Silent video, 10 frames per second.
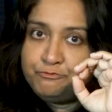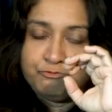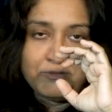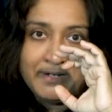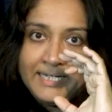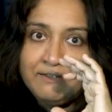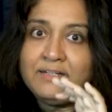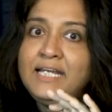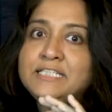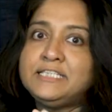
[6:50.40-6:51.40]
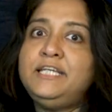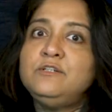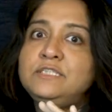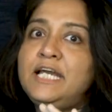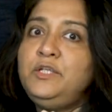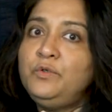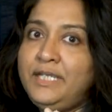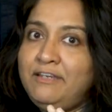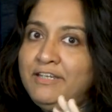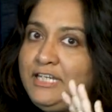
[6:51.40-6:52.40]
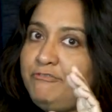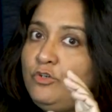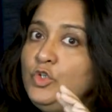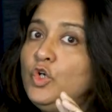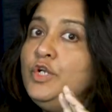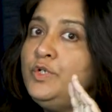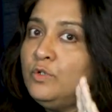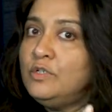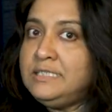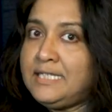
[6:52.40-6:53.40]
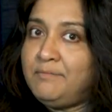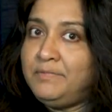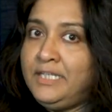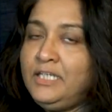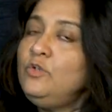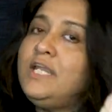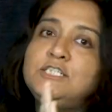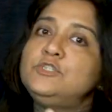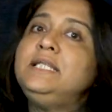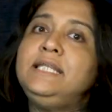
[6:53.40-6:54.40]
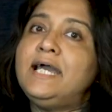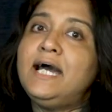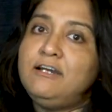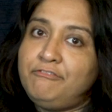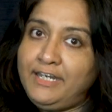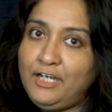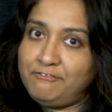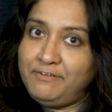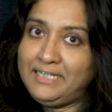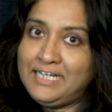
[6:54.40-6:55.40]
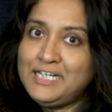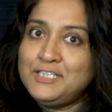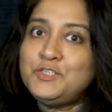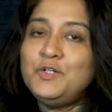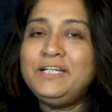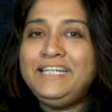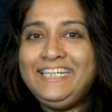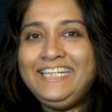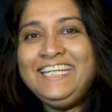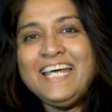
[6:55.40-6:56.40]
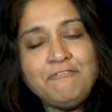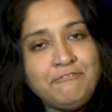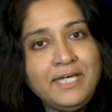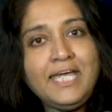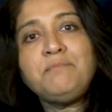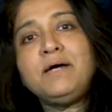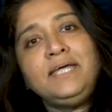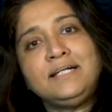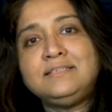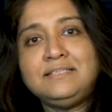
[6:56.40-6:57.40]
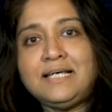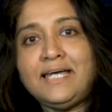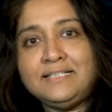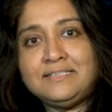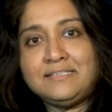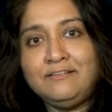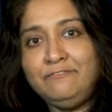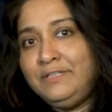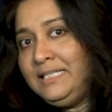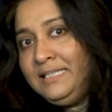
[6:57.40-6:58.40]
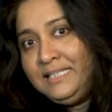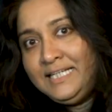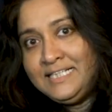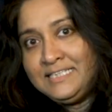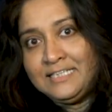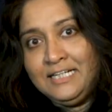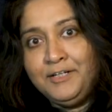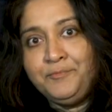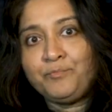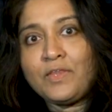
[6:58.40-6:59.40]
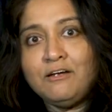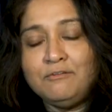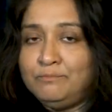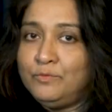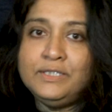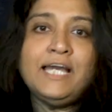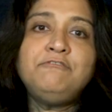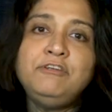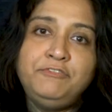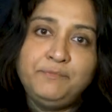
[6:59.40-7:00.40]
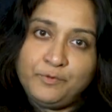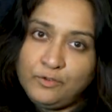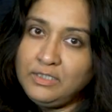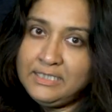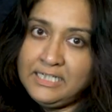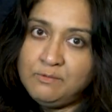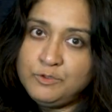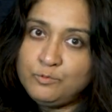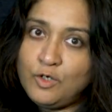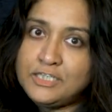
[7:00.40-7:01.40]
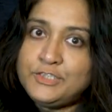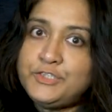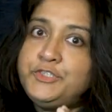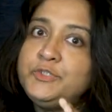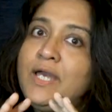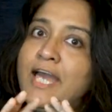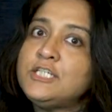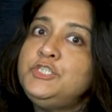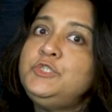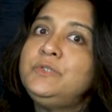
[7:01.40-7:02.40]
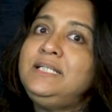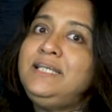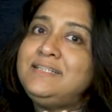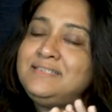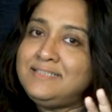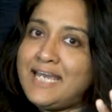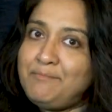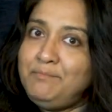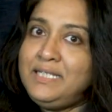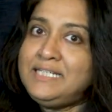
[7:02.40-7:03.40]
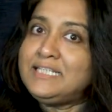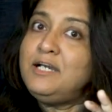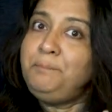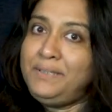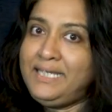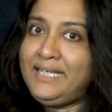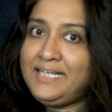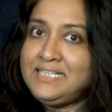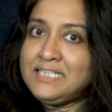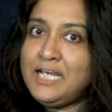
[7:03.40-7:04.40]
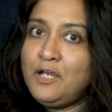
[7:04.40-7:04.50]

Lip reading: For whatever excuse that you give it, if you don't know something, you naturally are afraid of it. So in a way, my exercise within these more than 50 programs was to actually establish a place